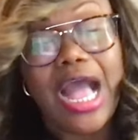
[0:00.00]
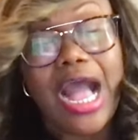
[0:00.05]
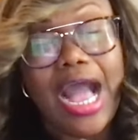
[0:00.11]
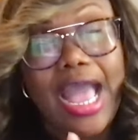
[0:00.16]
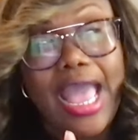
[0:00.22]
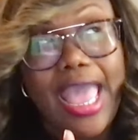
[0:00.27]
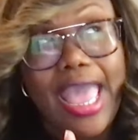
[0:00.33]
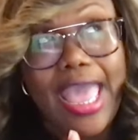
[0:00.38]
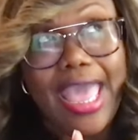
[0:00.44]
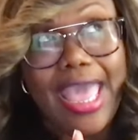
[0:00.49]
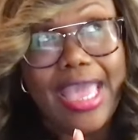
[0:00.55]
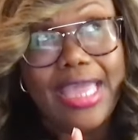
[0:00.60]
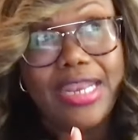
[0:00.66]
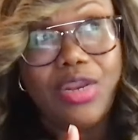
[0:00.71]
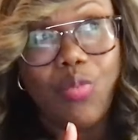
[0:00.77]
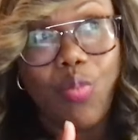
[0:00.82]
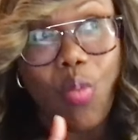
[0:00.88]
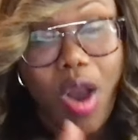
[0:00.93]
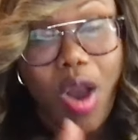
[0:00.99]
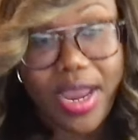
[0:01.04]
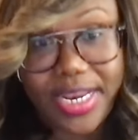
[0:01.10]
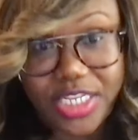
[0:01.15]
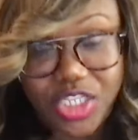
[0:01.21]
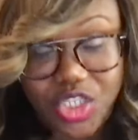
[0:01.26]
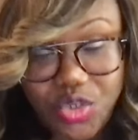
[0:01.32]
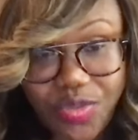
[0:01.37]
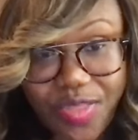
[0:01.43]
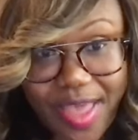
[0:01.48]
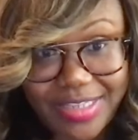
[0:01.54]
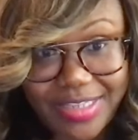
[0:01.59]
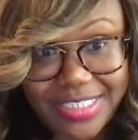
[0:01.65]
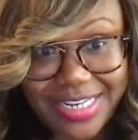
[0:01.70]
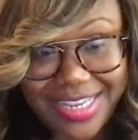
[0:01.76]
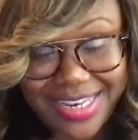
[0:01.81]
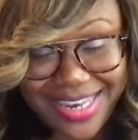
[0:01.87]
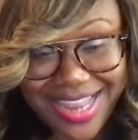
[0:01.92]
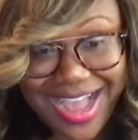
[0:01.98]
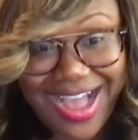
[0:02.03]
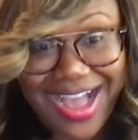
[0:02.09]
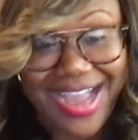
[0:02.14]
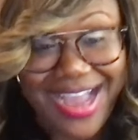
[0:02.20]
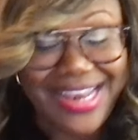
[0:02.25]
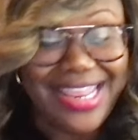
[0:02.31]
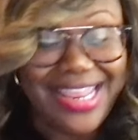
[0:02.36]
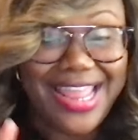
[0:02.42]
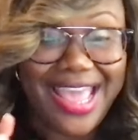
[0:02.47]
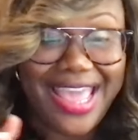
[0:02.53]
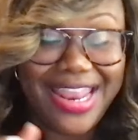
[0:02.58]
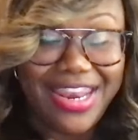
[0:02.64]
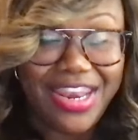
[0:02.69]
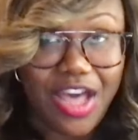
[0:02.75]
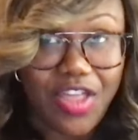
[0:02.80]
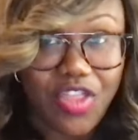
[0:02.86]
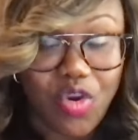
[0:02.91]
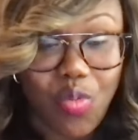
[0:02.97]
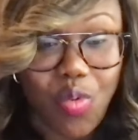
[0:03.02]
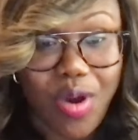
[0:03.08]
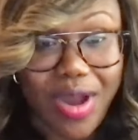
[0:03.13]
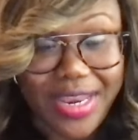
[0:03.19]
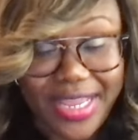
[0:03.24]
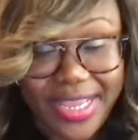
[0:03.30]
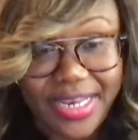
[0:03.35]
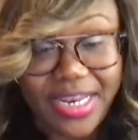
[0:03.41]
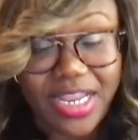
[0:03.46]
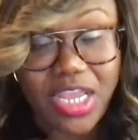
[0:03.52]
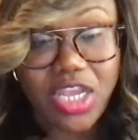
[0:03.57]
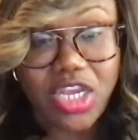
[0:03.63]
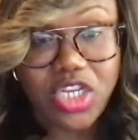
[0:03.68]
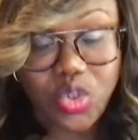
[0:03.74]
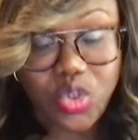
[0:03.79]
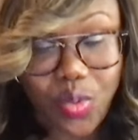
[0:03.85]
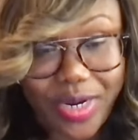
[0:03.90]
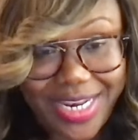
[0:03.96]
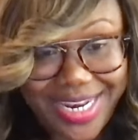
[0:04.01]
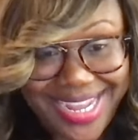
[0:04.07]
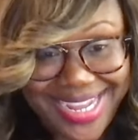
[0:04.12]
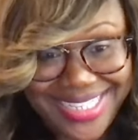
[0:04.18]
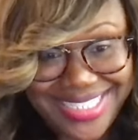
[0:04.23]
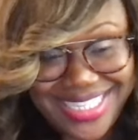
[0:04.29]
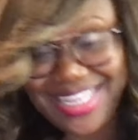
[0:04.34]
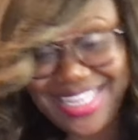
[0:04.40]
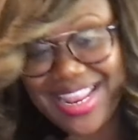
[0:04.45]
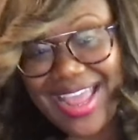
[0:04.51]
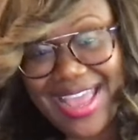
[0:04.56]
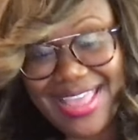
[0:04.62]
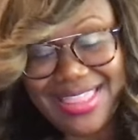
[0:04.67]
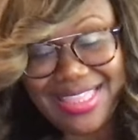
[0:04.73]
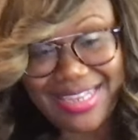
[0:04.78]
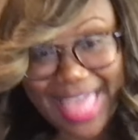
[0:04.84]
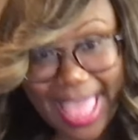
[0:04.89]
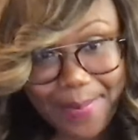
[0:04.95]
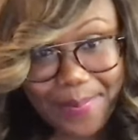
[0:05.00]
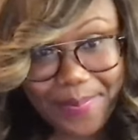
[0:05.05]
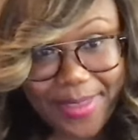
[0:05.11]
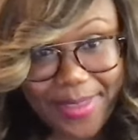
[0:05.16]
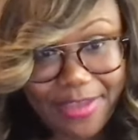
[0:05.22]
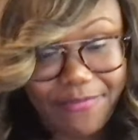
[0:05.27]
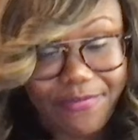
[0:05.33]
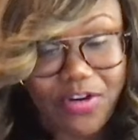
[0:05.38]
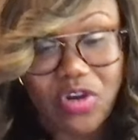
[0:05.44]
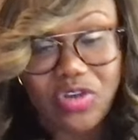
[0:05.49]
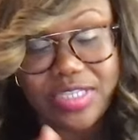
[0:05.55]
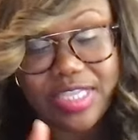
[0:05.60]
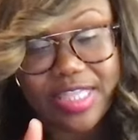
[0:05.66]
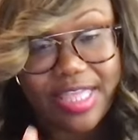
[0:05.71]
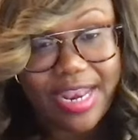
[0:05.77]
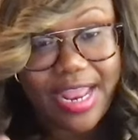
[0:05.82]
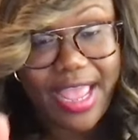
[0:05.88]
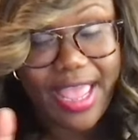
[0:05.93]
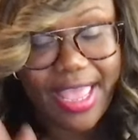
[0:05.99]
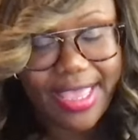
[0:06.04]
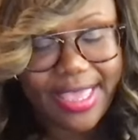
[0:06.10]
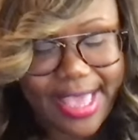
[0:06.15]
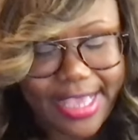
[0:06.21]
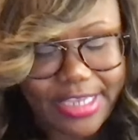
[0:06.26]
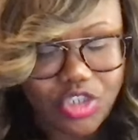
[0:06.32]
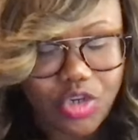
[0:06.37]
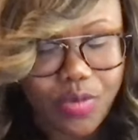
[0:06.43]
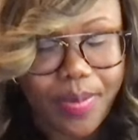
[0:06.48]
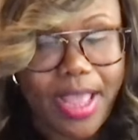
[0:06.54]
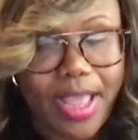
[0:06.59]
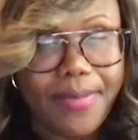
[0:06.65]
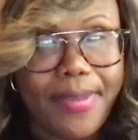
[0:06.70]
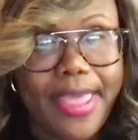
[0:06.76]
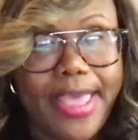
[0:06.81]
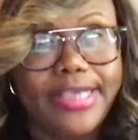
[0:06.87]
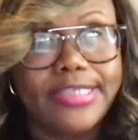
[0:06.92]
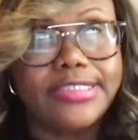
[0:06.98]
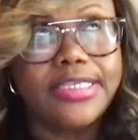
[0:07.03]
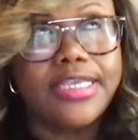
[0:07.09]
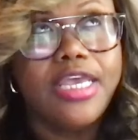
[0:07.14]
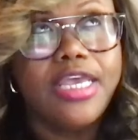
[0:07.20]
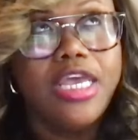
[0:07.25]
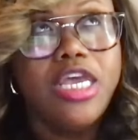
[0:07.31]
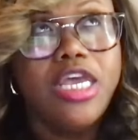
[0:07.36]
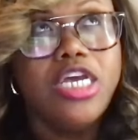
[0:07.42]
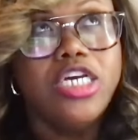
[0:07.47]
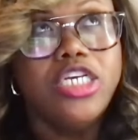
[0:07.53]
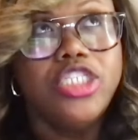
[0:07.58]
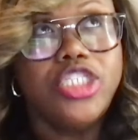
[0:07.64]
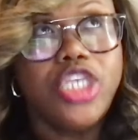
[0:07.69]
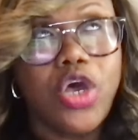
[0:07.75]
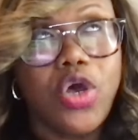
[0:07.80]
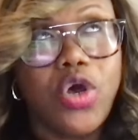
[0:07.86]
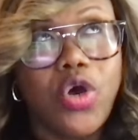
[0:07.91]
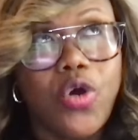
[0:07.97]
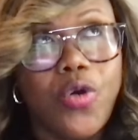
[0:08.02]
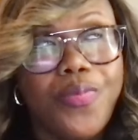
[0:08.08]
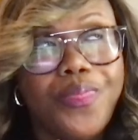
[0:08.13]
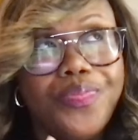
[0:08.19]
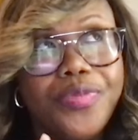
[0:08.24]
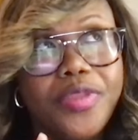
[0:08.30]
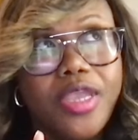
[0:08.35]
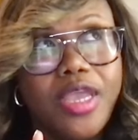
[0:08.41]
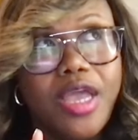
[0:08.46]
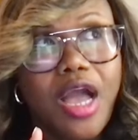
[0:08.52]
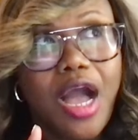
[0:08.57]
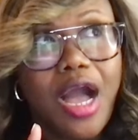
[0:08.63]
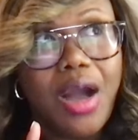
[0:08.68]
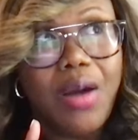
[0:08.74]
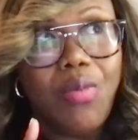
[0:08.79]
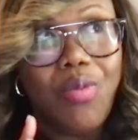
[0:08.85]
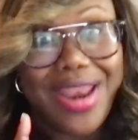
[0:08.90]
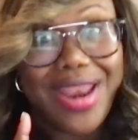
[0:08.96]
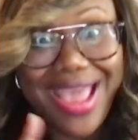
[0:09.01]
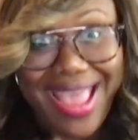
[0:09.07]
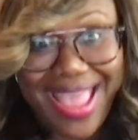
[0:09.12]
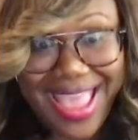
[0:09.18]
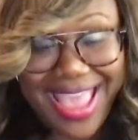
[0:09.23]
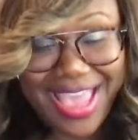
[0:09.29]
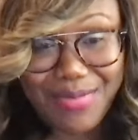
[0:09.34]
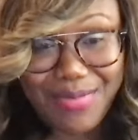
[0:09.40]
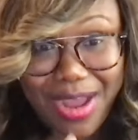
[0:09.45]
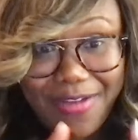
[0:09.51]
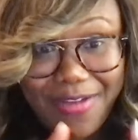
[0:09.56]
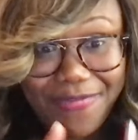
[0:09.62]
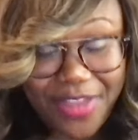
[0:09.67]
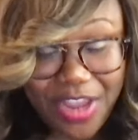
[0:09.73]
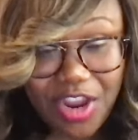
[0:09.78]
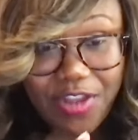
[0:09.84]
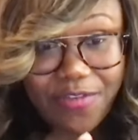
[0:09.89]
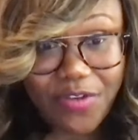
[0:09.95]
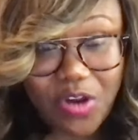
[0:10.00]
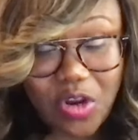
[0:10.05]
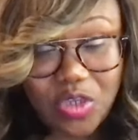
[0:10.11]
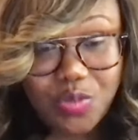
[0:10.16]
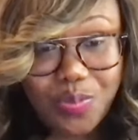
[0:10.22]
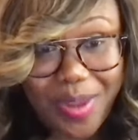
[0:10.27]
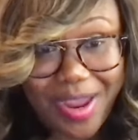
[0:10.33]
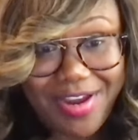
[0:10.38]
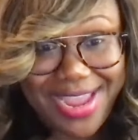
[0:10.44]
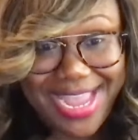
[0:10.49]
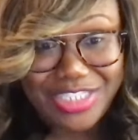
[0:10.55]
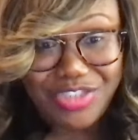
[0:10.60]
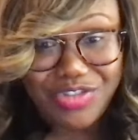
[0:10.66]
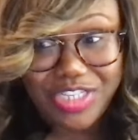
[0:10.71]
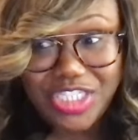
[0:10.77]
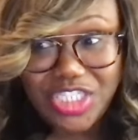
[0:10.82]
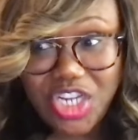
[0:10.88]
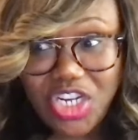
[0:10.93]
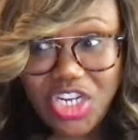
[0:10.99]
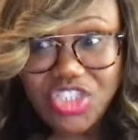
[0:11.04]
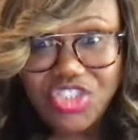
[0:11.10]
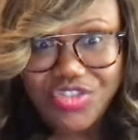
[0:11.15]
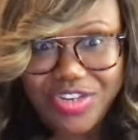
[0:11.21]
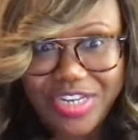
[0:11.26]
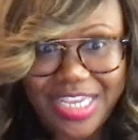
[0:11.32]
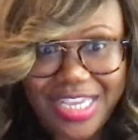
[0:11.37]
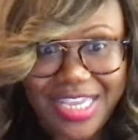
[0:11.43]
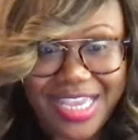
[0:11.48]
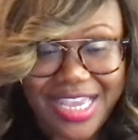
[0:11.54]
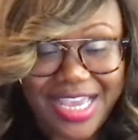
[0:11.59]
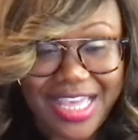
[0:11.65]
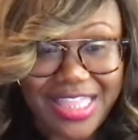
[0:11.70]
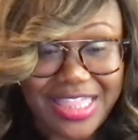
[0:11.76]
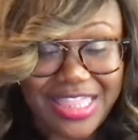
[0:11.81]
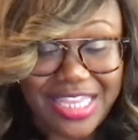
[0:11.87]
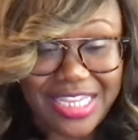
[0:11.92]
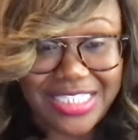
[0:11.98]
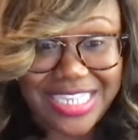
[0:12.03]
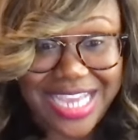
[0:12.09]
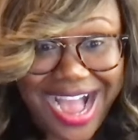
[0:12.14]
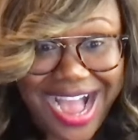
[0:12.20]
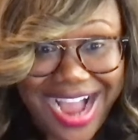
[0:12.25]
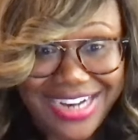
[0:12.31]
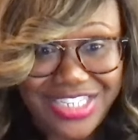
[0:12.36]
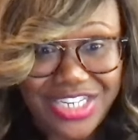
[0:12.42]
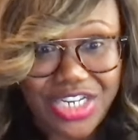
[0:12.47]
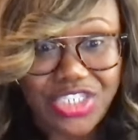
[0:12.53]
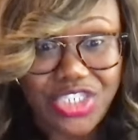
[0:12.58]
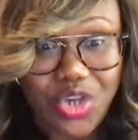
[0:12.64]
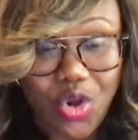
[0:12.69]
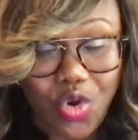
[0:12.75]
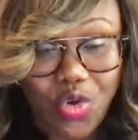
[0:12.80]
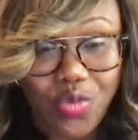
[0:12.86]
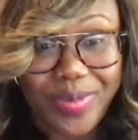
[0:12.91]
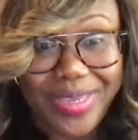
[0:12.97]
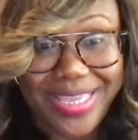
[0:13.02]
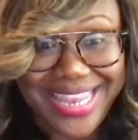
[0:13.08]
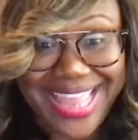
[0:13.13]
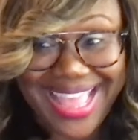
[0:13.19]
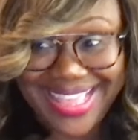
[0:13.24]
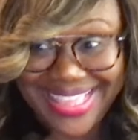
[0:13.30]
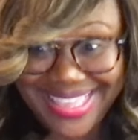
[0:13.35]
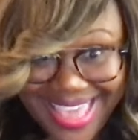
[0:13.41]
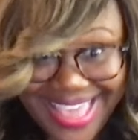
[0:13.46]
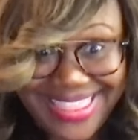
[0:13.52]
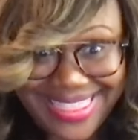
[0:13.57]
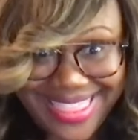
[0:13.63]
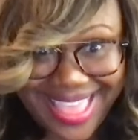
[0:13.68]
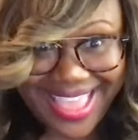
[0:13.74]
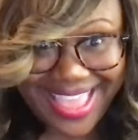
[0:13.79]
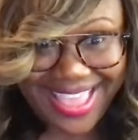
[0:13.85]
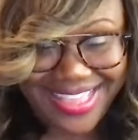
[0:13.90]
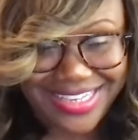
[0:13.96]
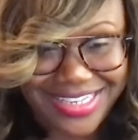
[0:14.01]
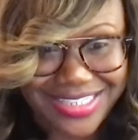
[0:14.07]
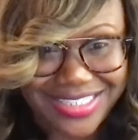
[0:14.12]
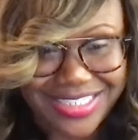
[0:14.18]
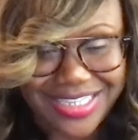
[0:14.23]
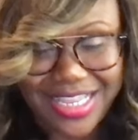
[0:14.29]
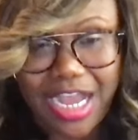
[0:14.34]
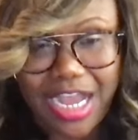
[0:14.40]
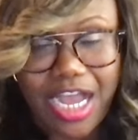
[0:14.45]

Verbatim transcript: I had one in two thousand nine and I had another one in twenty nineteen. I had the lap band first and then I had gastric bypass. So um, when I had my very first bariatric surgery, the doctor told me to get that.